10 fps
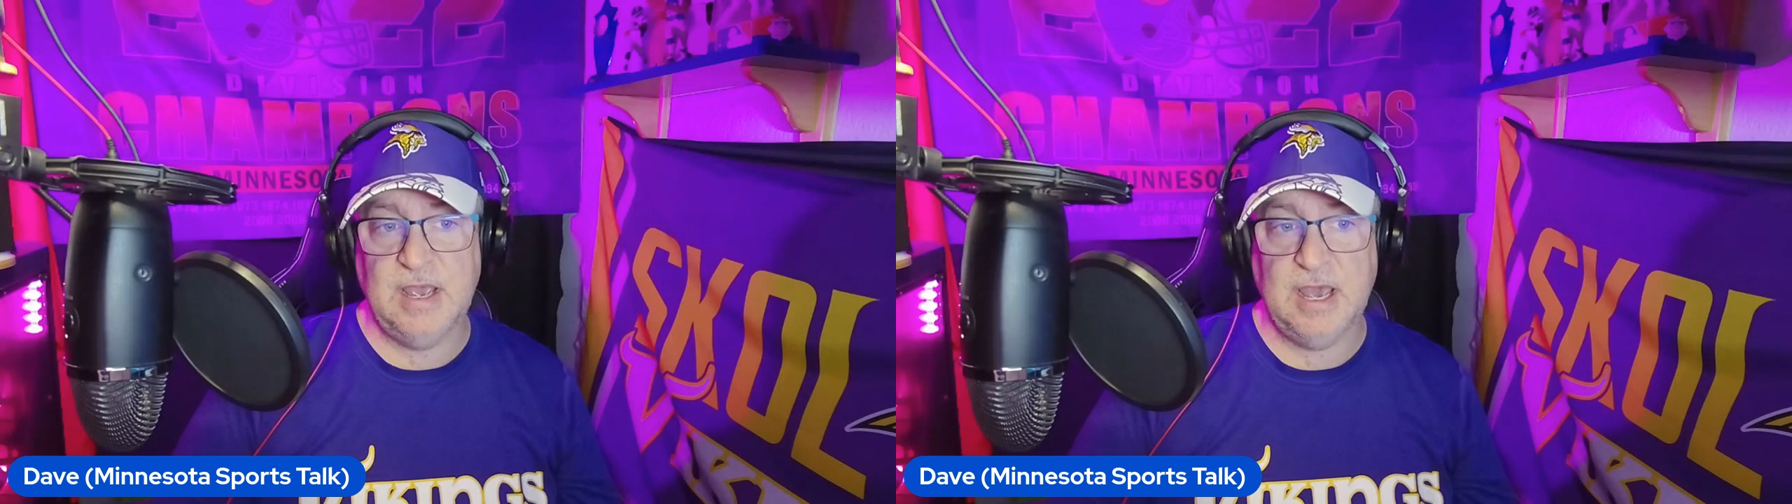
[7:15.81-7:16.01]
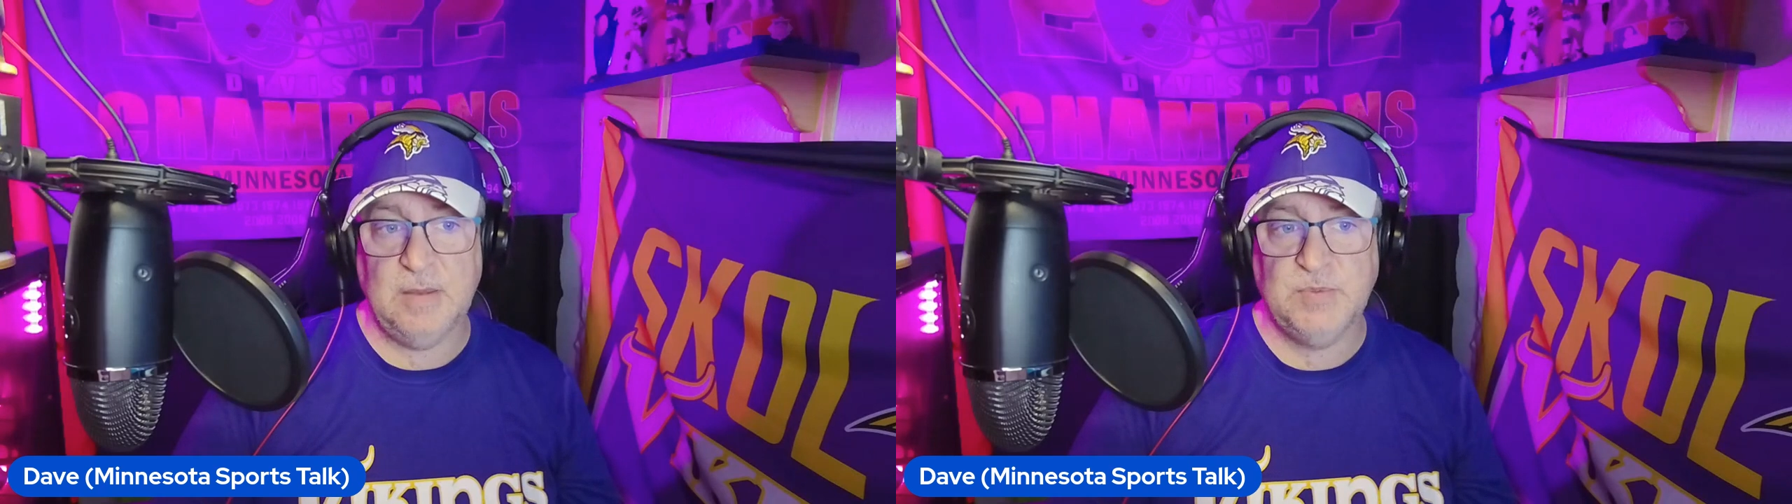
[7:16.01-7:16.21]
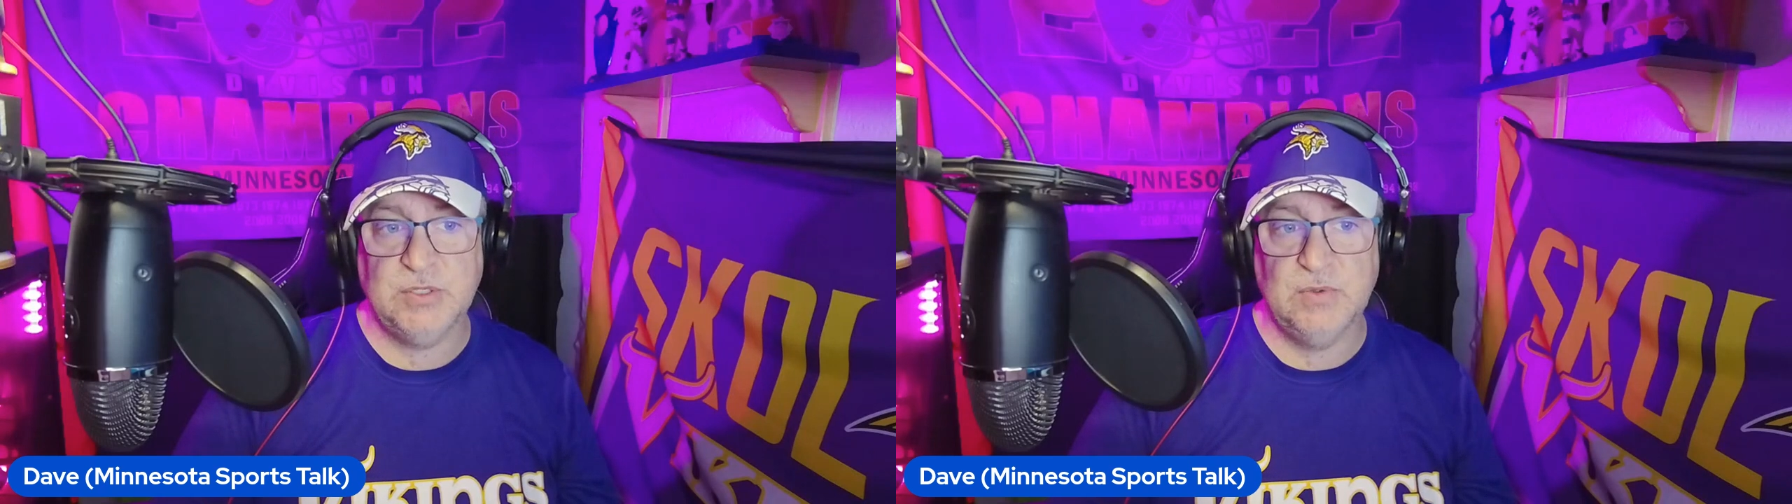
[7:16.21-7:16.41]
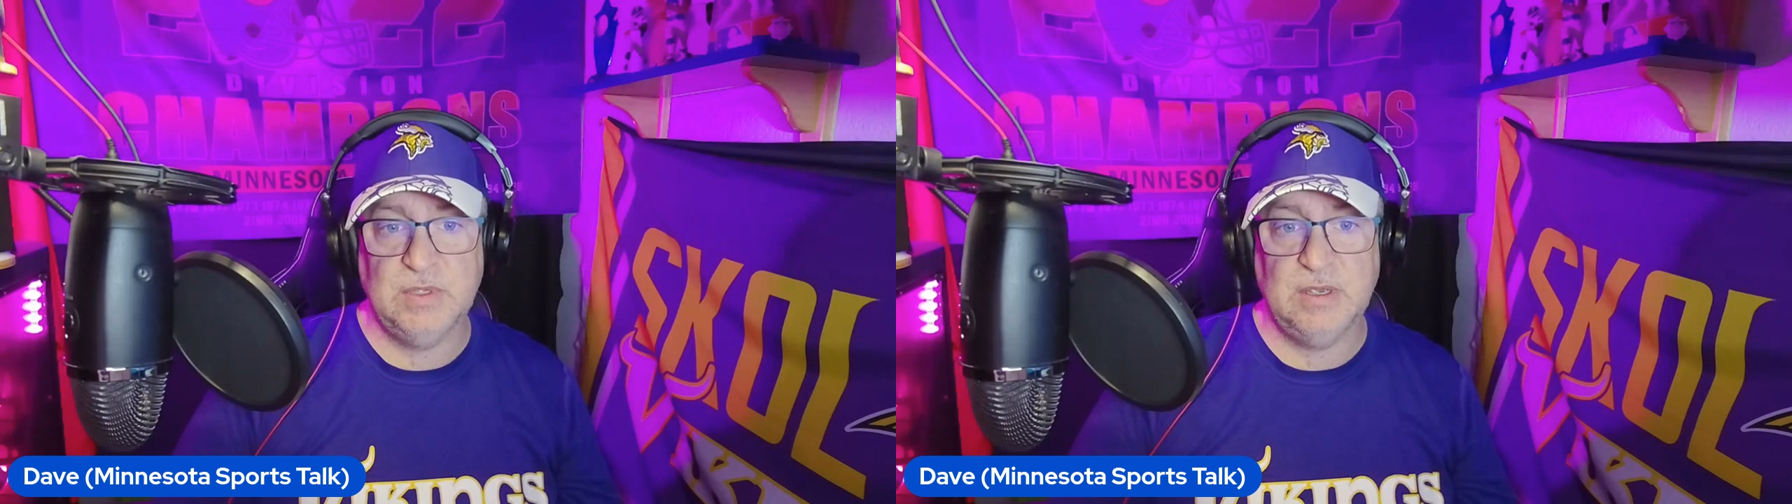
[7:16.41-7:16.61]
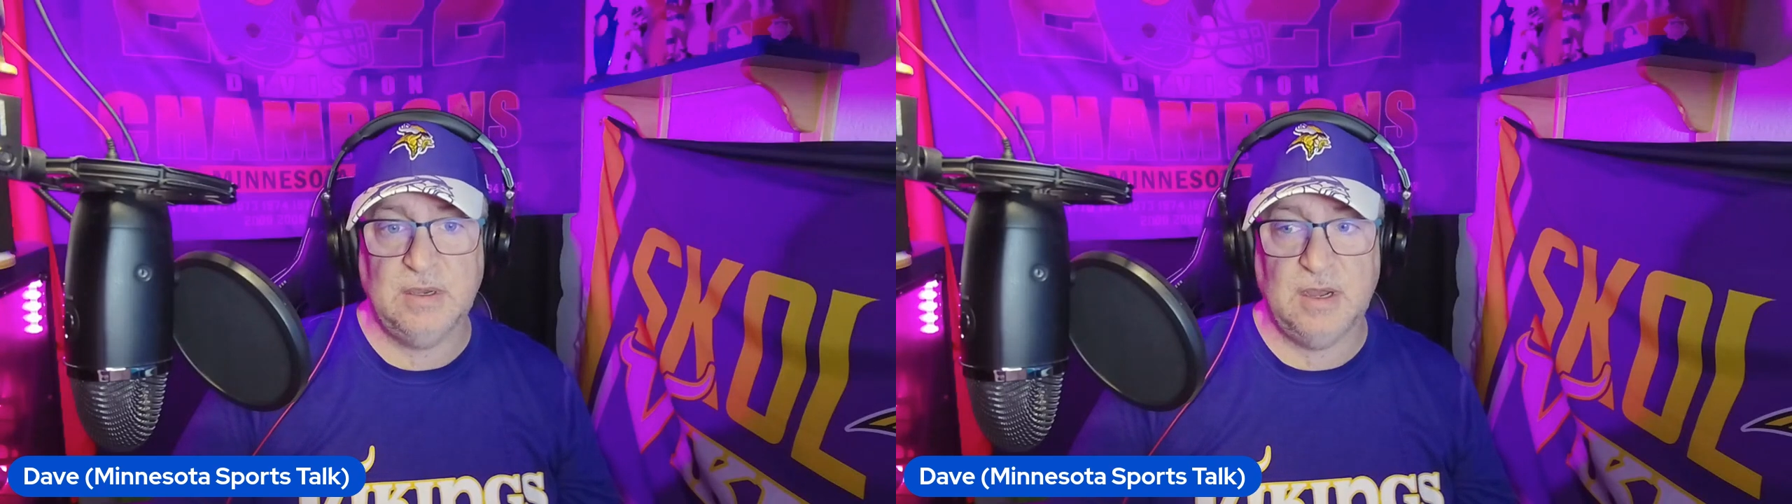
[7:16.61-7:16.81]

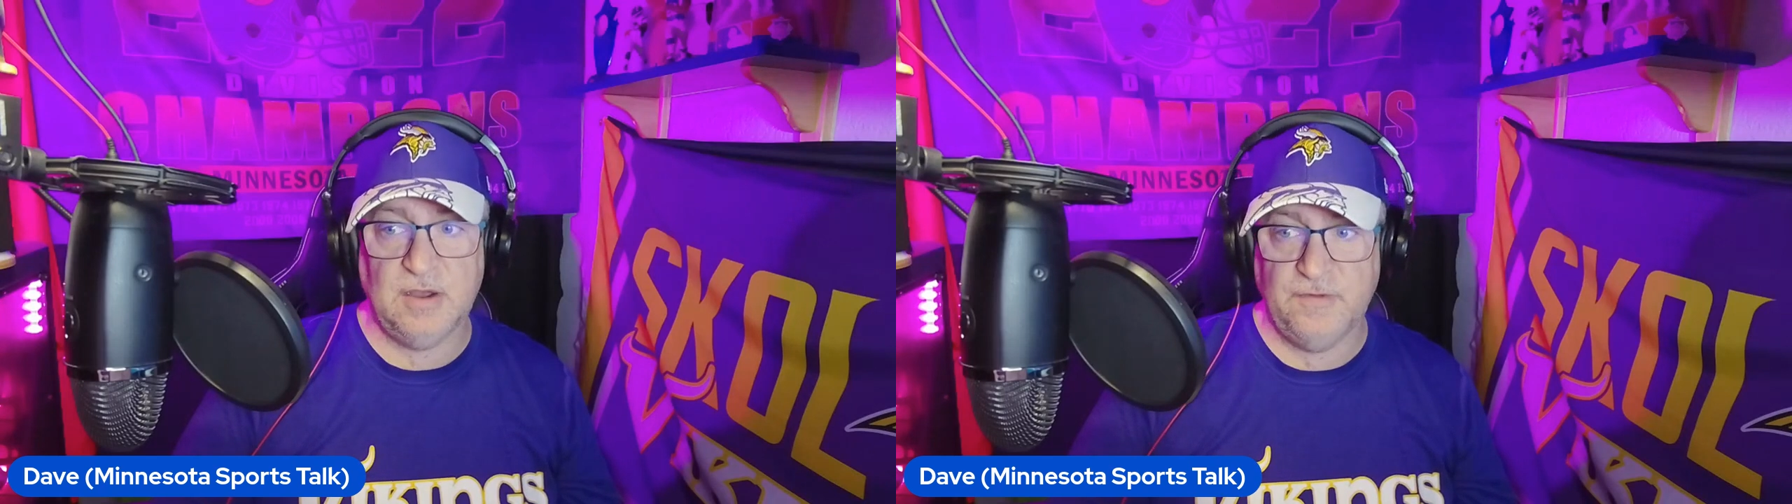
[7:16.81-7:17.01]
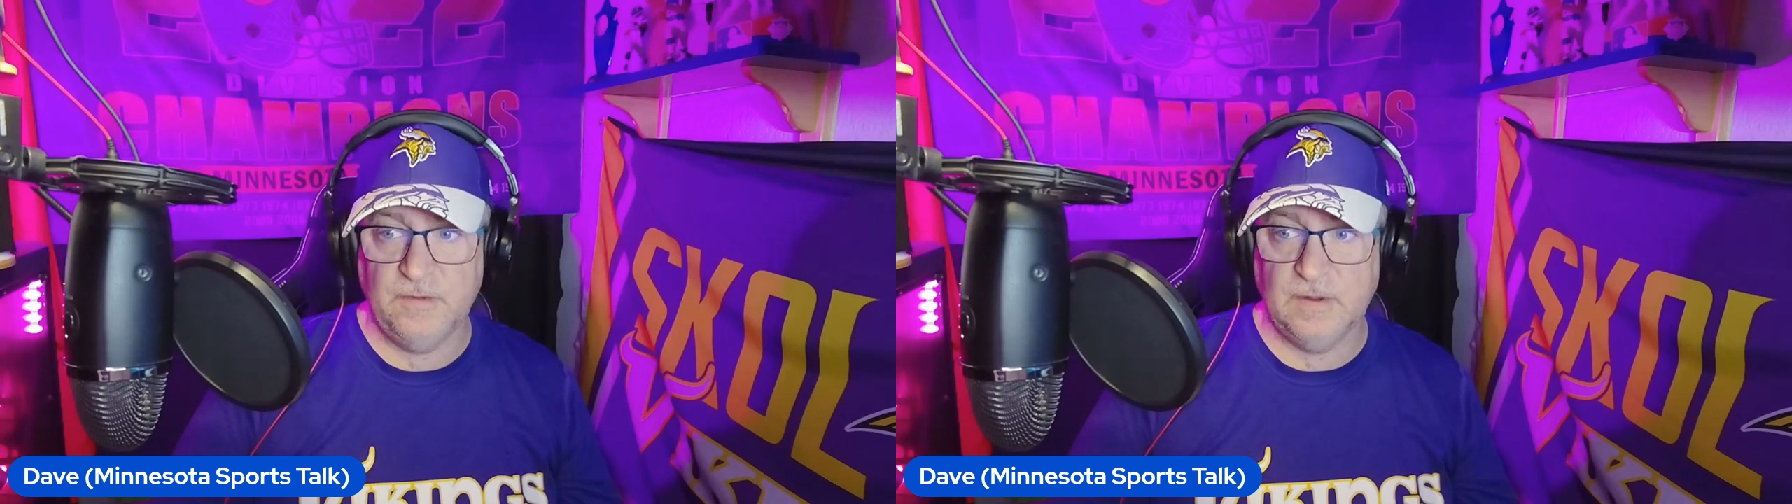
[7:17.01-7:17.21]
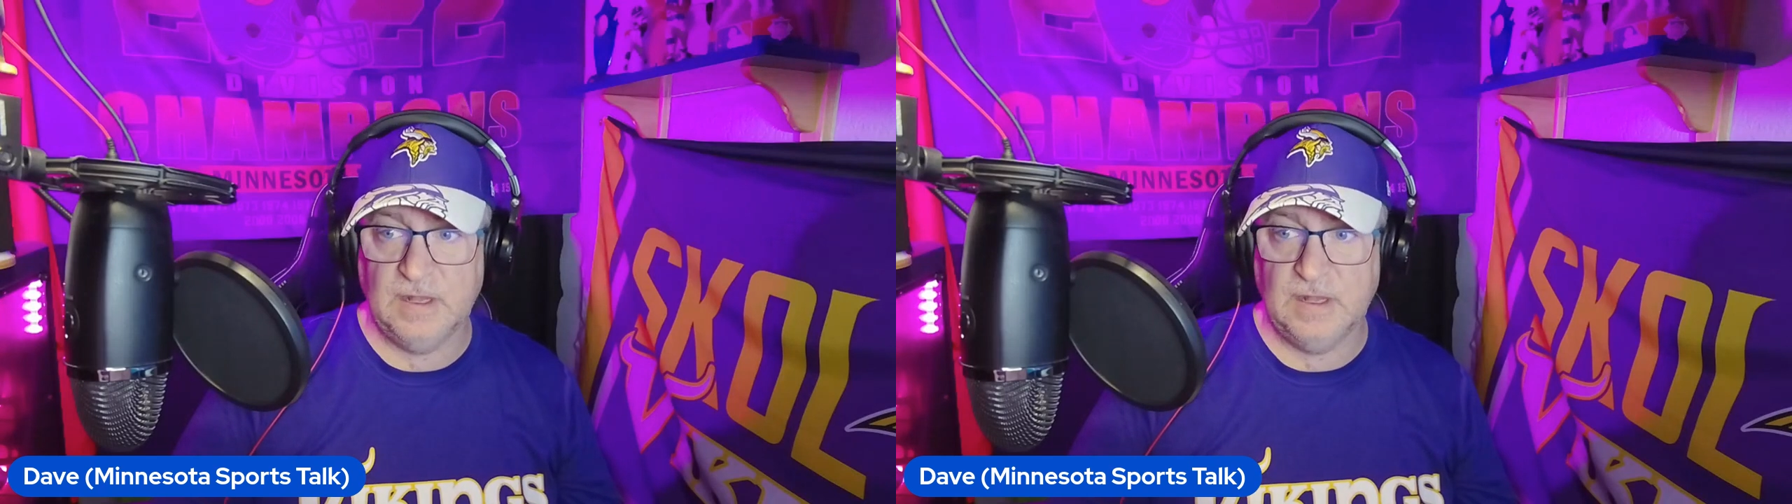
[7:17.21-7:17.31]
absolutely awful